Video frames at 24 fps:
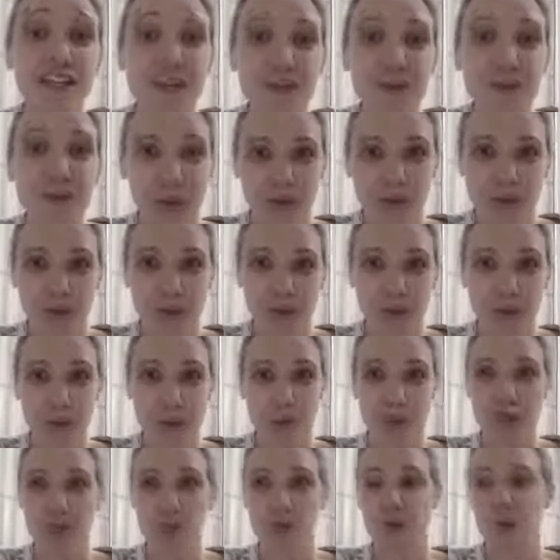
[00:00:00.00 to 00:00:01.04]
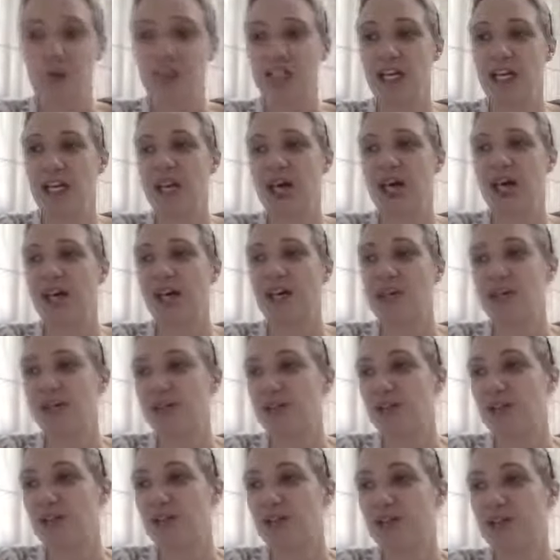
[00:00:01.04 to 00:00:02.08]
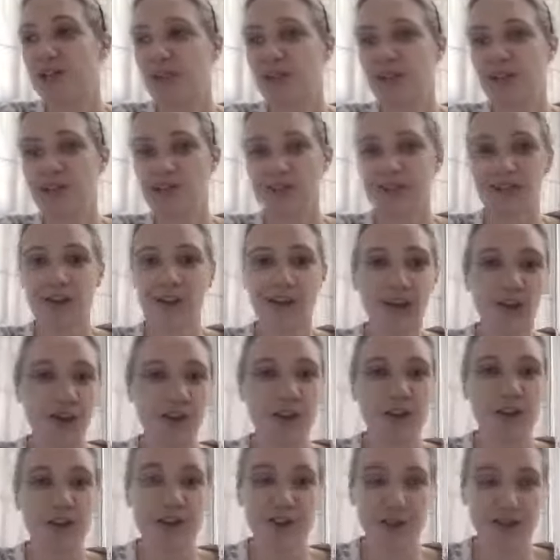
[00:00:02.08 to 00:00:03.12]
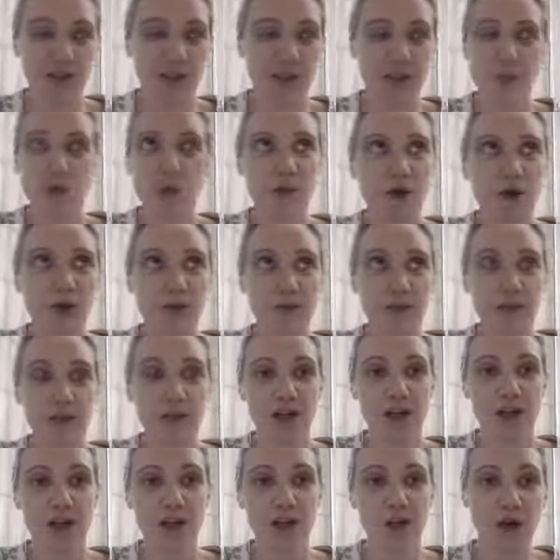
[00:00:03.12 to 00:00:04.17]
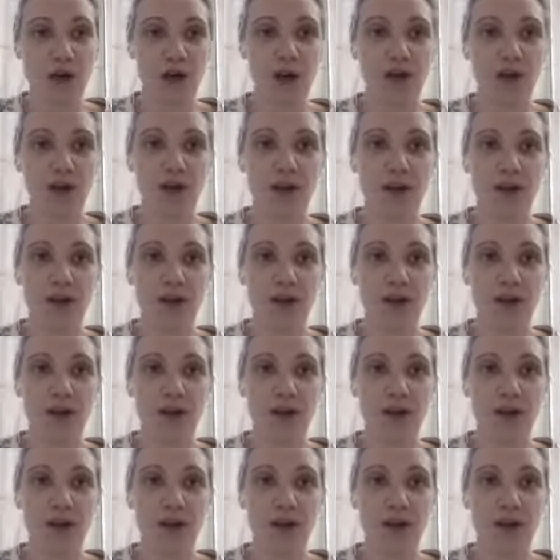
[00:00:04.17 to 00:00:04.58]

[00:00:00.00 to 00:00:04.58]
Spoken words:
starting point. Was I talk often about